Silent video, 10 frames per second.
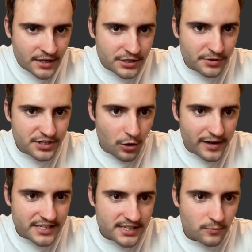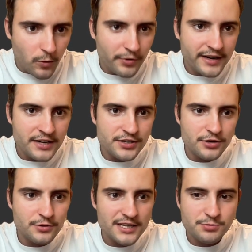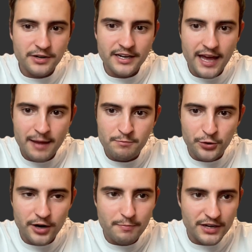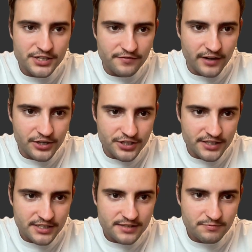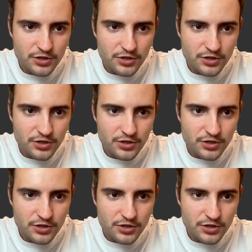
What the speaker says: So as always, what we're going to do is we're going to import a bunch of functions.